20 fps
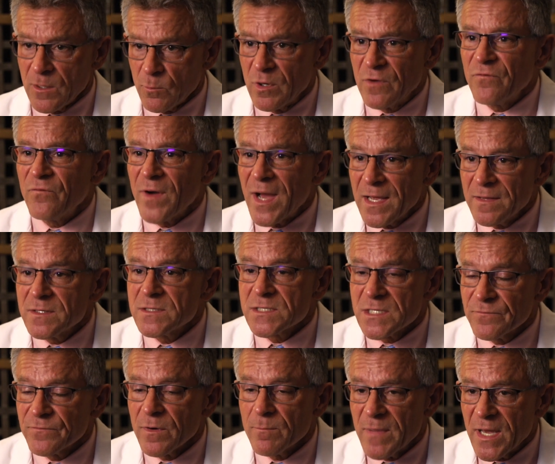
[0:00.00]
that would find
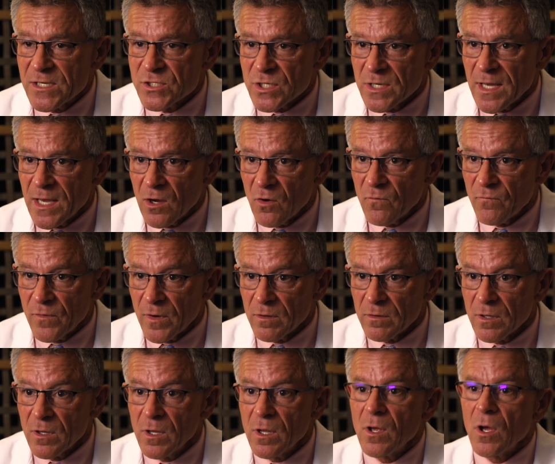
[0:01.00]
this information
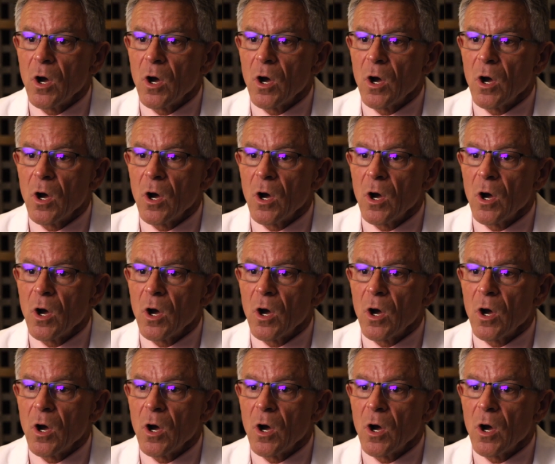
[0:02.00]
helpful.